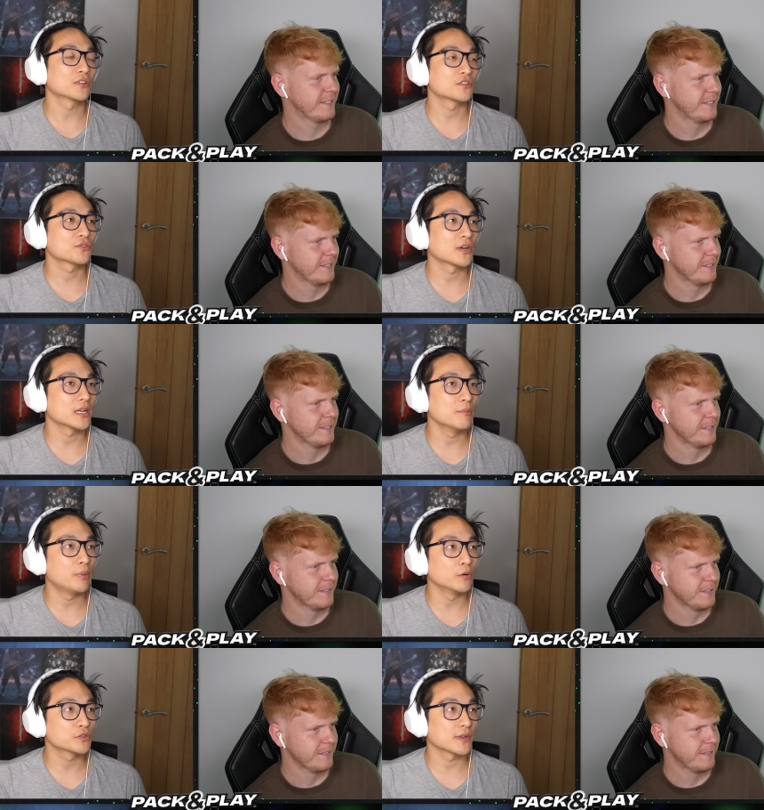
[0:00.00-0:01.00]
Speaker 1: to try and
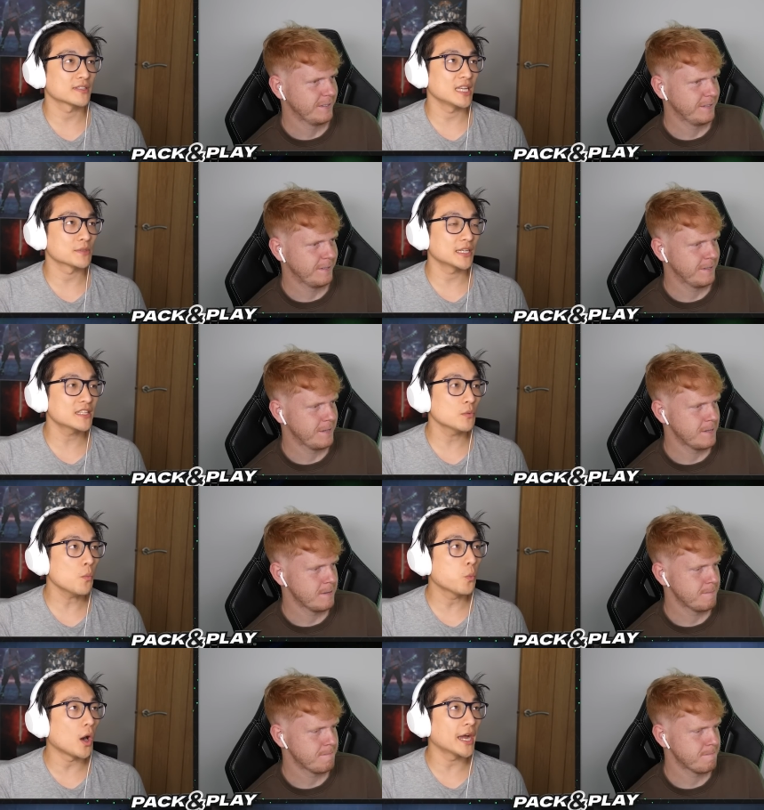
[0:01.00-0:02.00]
bolster our teams. I need
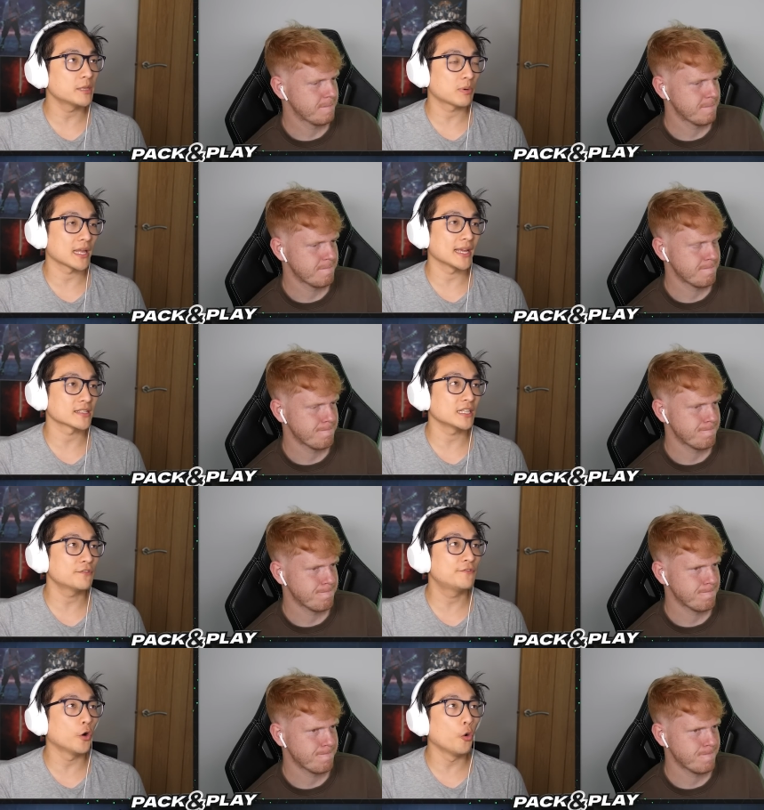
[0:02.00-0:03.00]
some wide players. I need
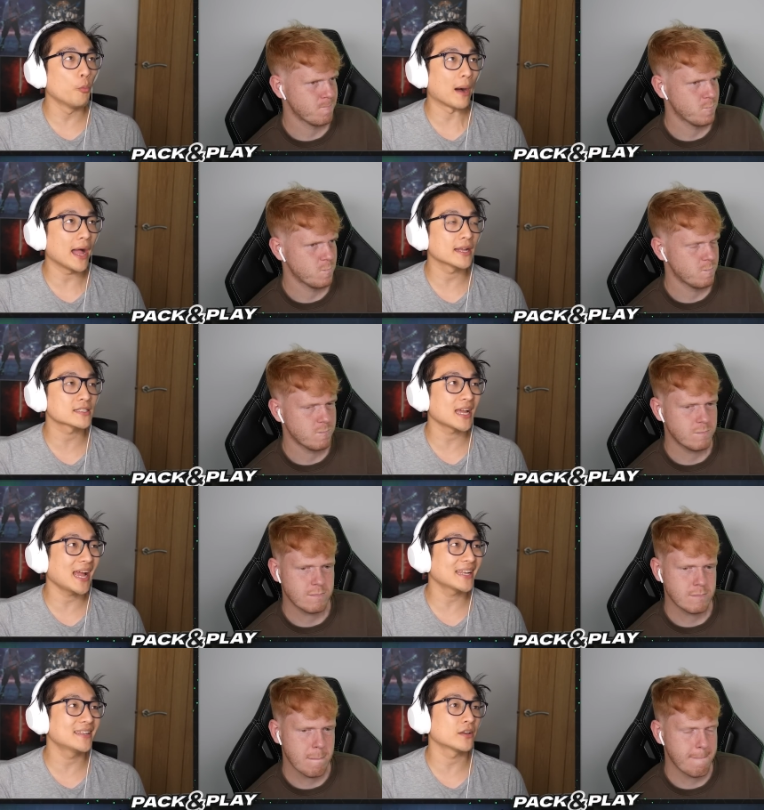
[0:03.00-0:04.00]
full-backs
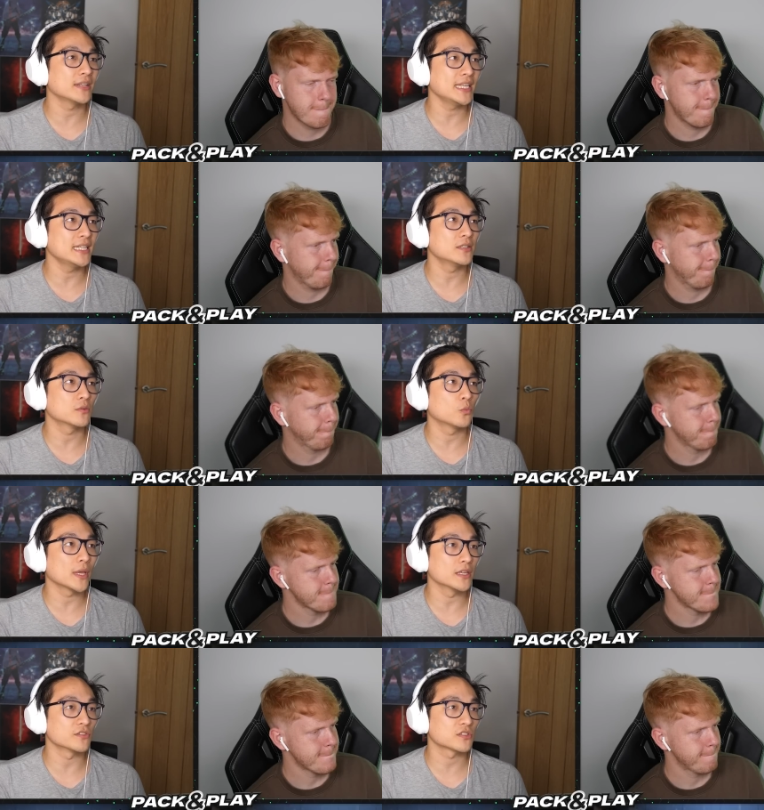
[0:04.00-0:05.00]
and I need
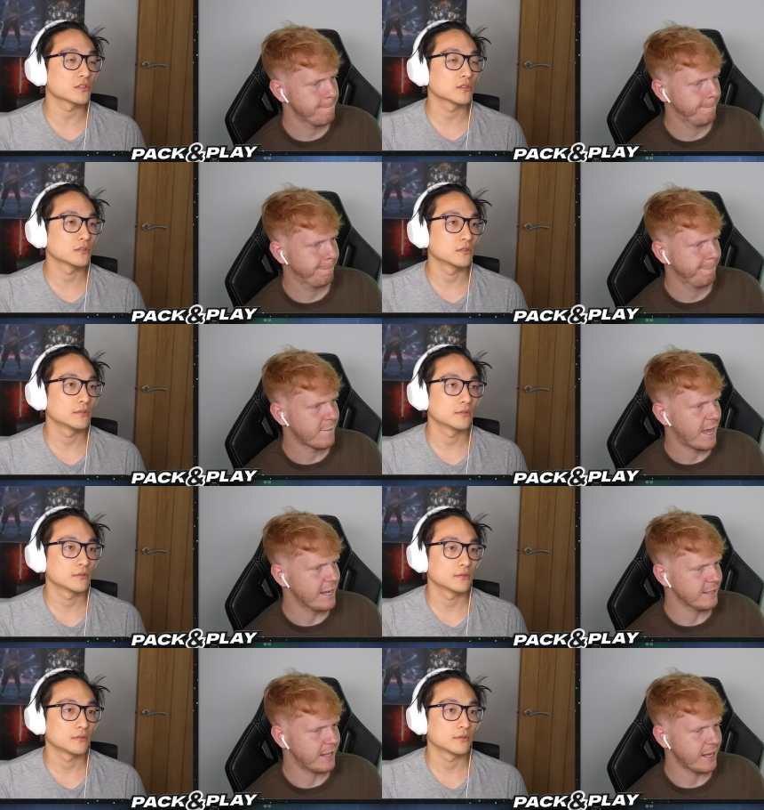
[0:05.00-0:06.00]
wingers.
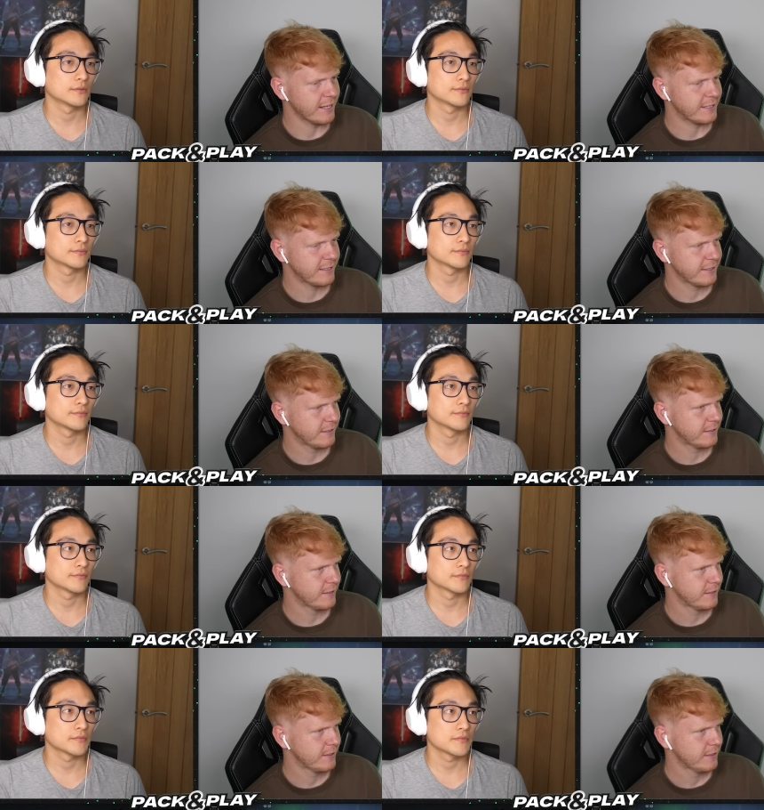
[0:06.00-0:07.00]
Indeed.
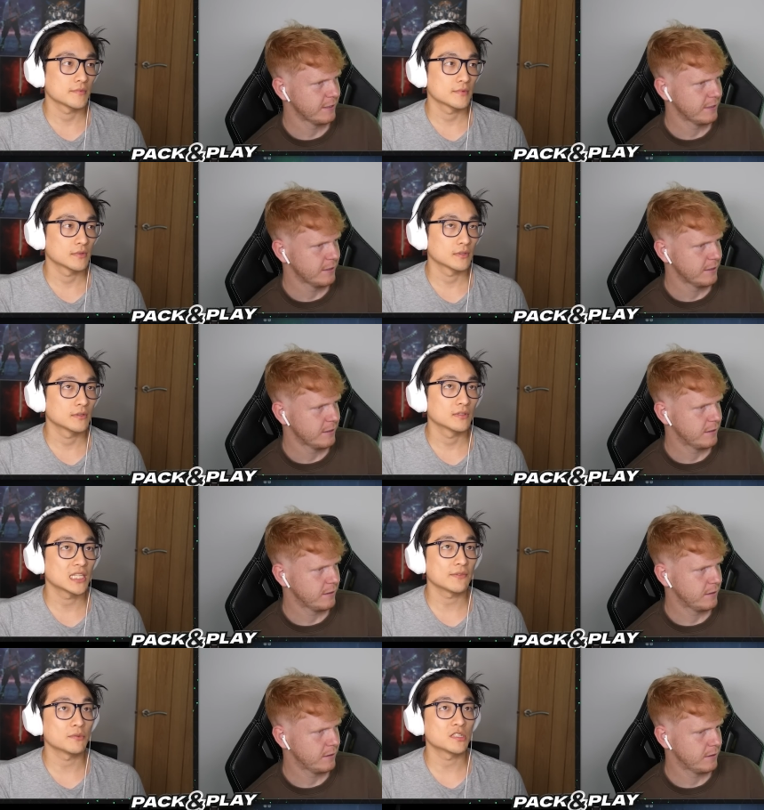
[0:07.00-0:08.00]

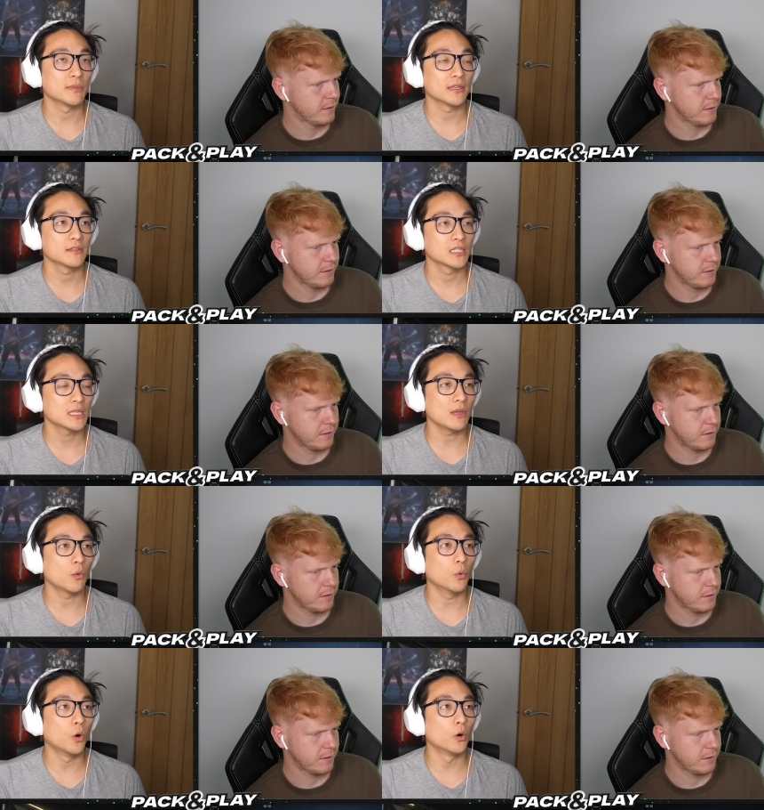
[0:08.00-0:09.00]
Give them to me. Give me a
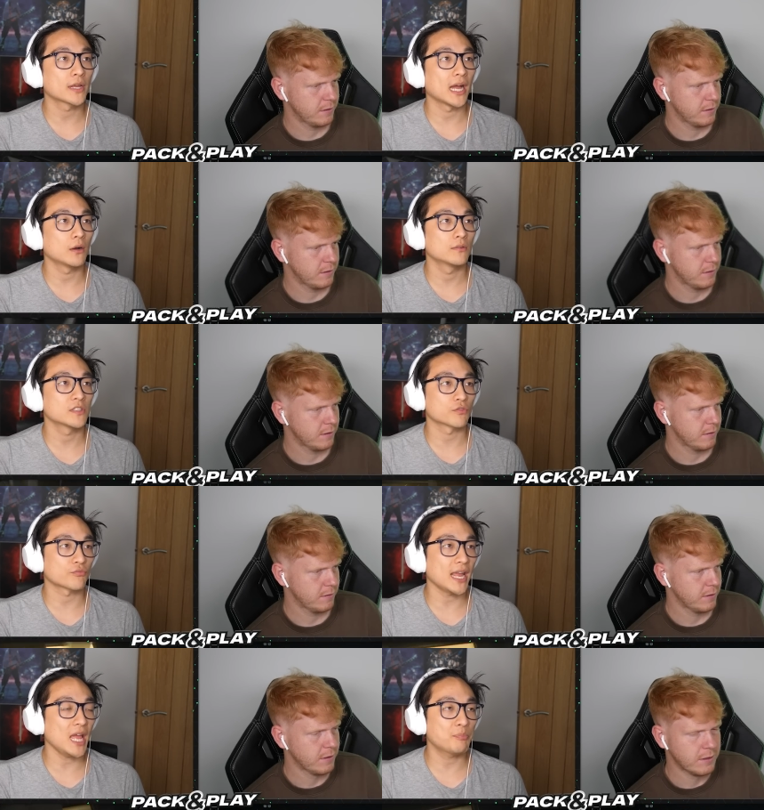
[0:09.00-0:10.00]
walkout. It's a
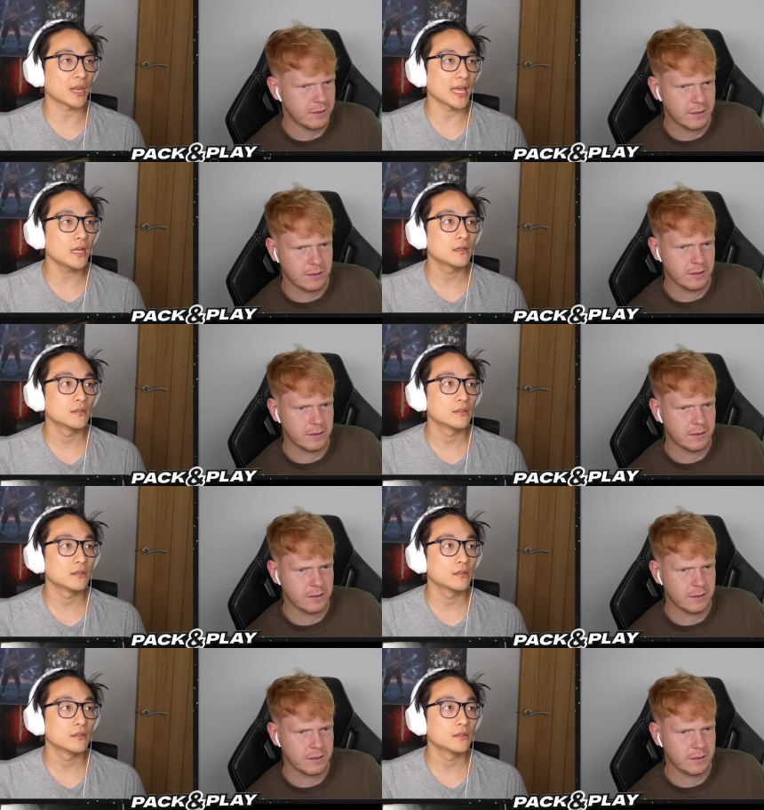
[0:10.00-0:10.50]
rare player.